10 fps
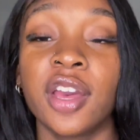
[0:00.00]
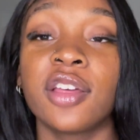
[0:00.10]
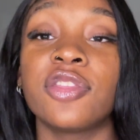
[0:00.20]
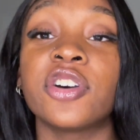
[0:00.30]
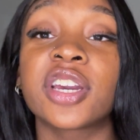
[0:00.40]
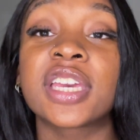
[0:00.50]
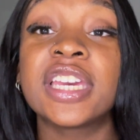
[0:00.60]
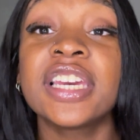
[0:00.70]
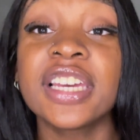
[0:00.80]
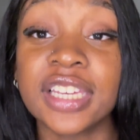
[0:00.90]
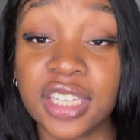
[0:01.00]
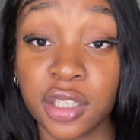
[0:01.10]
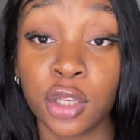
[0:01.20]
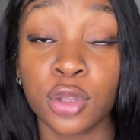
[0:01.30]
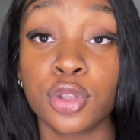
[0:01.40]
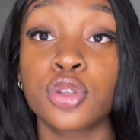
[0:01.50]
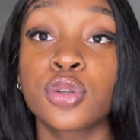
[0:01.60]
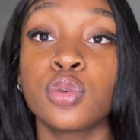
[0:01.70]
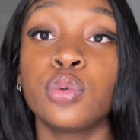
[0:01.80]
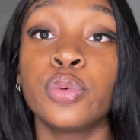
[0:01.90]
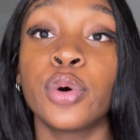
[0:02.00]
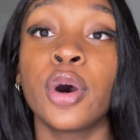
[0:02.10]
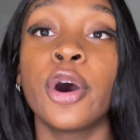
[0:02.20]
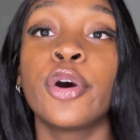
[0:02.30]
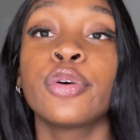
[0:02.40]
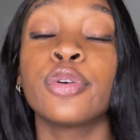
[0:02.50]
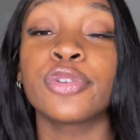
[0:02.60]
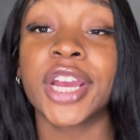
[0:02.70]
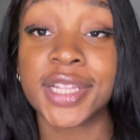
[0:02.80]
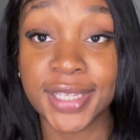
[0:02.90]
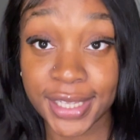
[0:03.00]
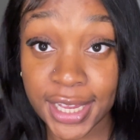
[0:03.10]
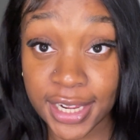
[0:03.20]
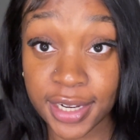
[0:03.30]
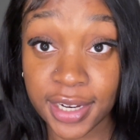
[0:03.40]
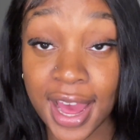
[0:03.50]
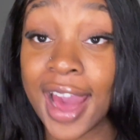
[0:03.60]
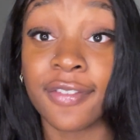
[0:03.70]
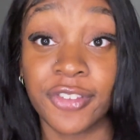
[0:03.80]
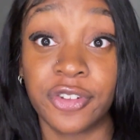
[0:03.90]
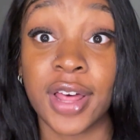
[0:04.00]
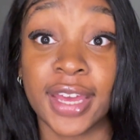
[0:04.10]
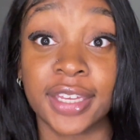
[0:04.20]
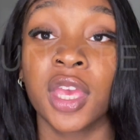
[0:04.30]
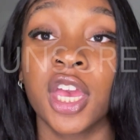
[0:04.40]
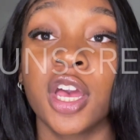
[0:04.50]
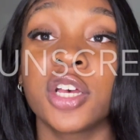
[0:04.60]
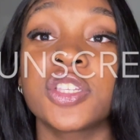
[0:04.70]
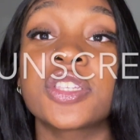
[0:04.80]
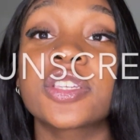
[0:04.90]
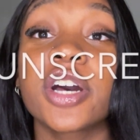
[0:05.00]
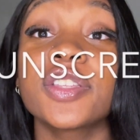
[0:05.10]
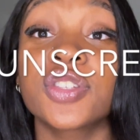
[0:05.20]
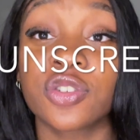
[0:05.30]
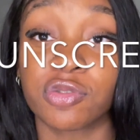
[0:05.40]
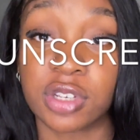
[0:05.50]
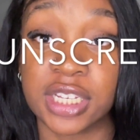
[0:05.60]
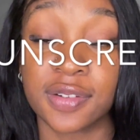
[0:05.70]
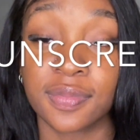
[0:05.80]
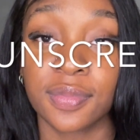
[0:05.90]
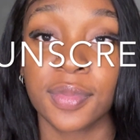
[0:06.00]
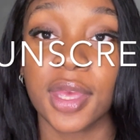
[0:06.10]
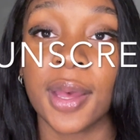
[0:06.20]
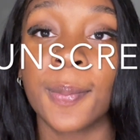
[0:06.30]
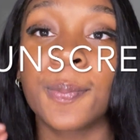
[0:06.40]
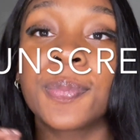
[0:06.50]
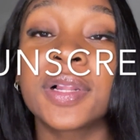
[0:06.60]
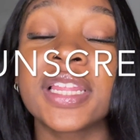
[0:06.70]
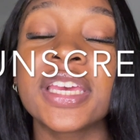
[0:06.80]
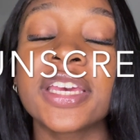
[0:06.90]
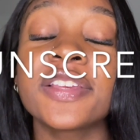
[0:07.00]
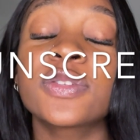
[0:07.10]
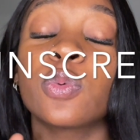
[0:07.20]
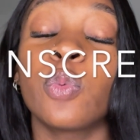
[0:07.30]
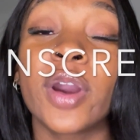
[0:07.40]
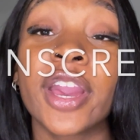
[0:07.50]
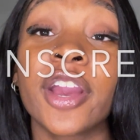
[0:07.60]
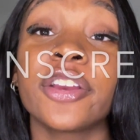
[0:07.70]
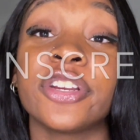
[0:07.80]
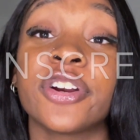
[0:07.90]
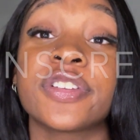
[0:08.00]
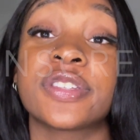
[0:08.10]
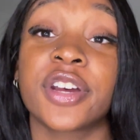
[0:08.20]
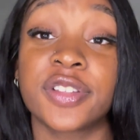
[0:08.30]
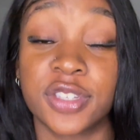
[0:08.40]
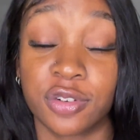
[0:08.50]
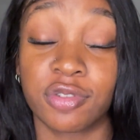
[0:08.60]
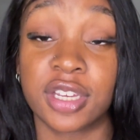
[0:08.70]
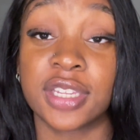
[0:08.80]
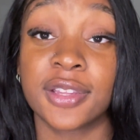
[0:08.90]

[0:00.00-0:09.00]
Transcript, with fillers: The key to great skin, I feel like. Sunscreen. Please wear your sunscreen